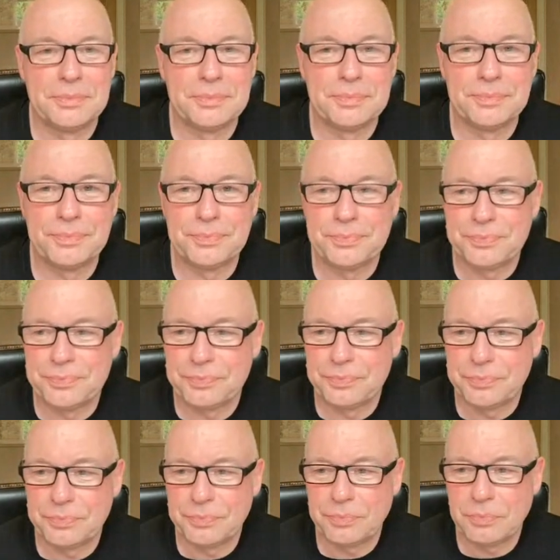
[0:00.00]

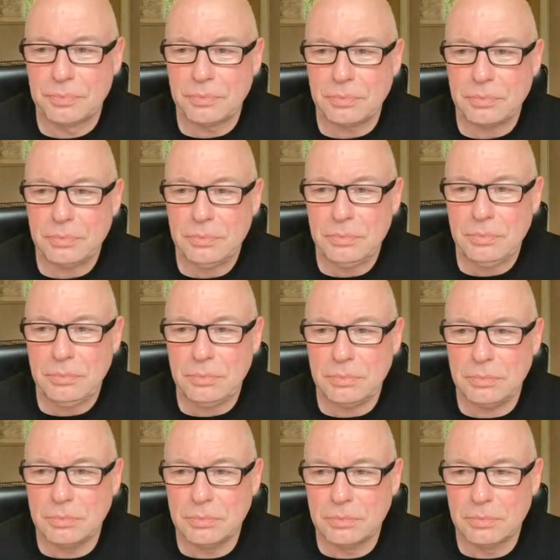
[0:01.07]

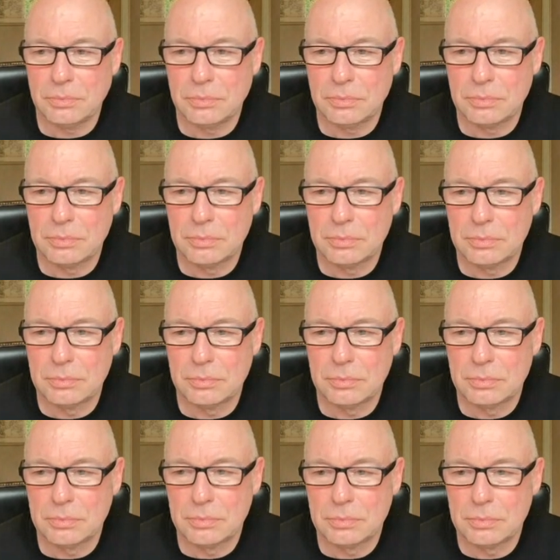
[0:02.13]

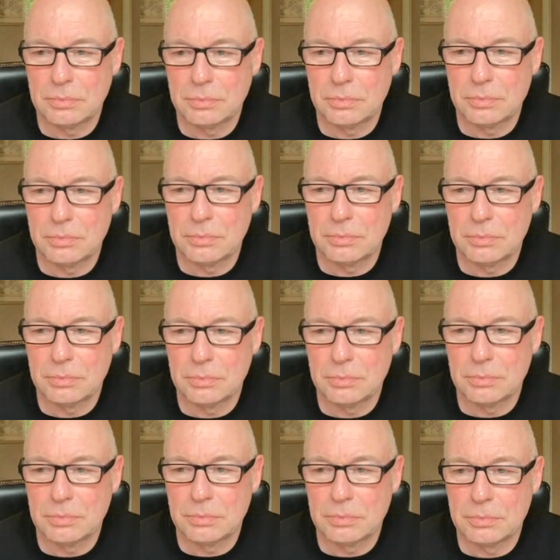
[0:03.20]

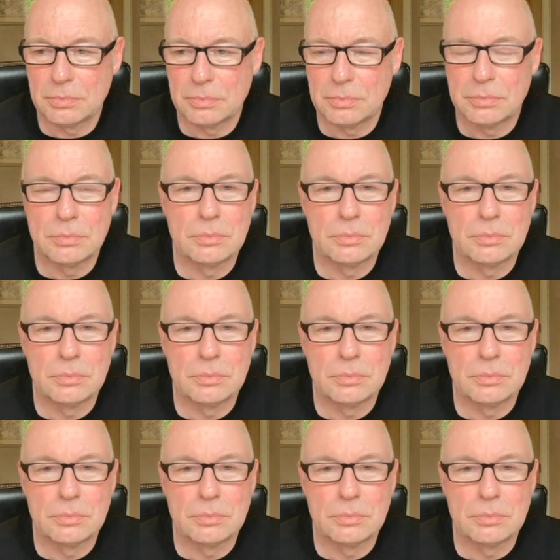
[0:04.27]
This person isn't speaking.